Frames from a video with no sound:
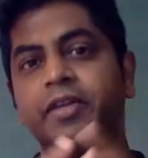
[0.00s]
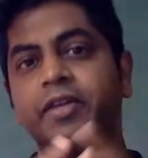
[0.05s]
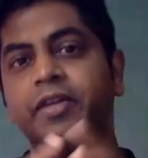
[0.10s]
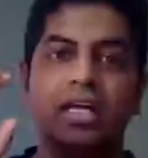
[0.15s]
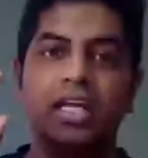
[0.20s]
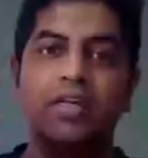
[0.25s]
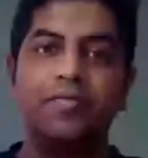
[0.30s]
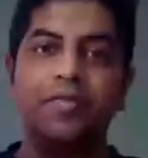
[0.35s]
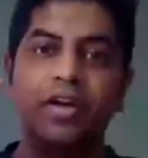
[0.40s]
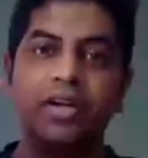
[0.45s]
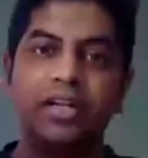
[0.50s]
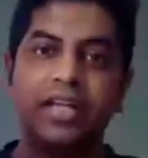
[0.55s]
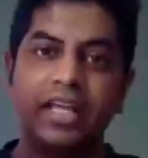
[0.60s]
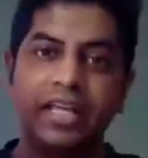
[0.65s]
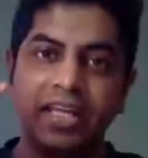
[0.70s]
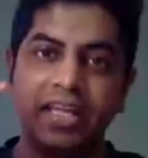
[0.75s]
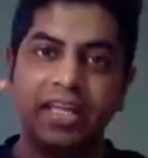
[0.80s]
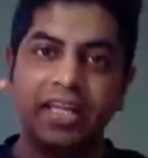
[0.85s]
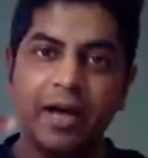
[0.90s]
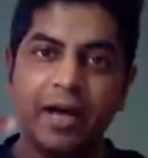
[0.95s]
if you're
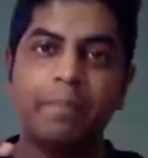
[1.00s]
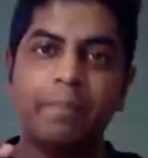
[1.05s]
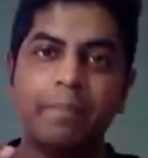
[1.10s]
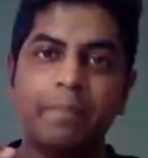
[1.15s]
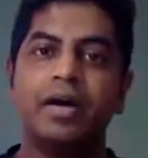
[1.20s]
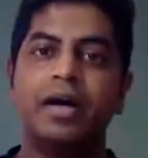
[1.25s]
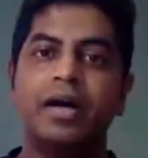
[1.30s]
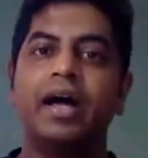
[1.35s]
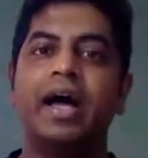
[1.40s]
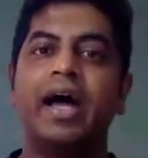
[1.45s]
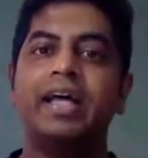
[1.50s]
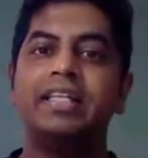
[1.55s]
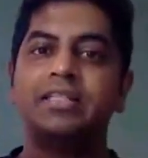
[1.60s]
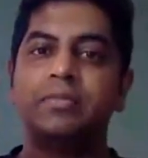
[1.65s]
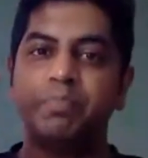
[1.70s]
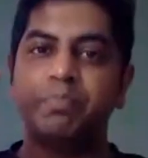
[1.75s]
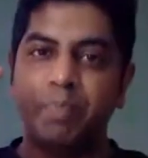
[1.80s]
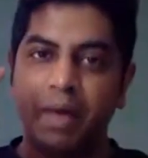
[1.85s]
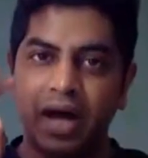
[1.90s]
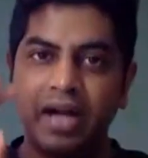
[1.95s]
taking up as
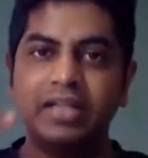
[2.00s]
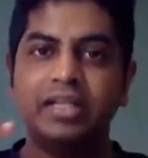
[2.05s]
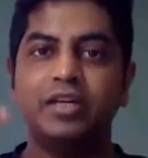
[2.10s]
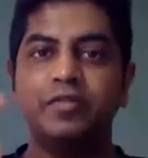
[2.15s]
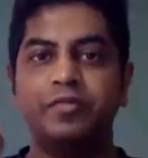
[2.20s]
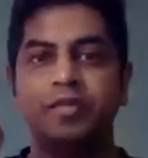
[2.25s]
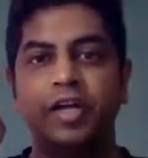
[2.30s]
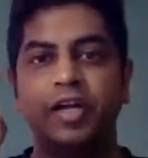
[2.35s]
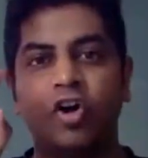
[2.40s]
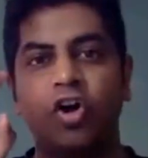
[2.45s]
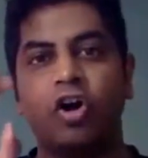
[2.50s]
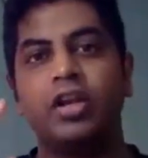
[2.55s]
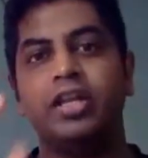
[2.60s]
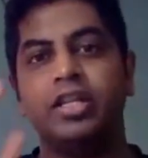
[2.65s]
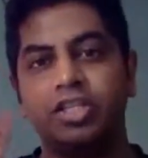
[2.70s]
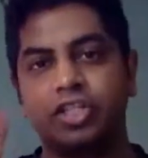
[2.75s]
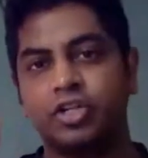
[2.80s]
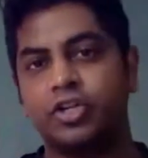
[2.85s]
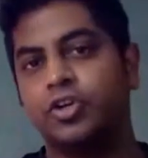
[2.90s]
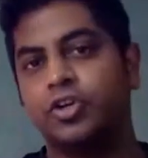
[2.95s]
part of your
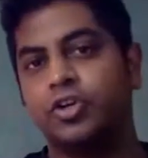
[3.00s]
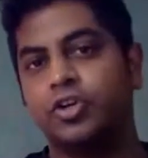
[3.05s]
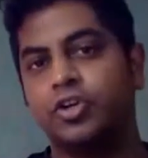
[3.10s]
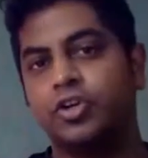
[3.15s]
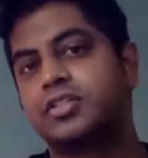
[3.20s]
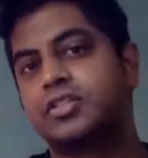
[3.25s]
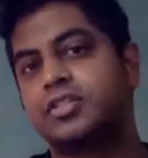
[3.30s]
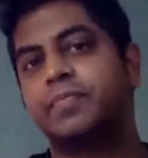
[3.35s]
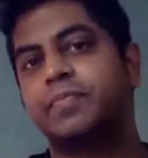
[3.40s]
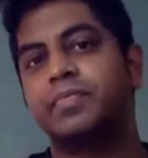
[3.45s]
college course,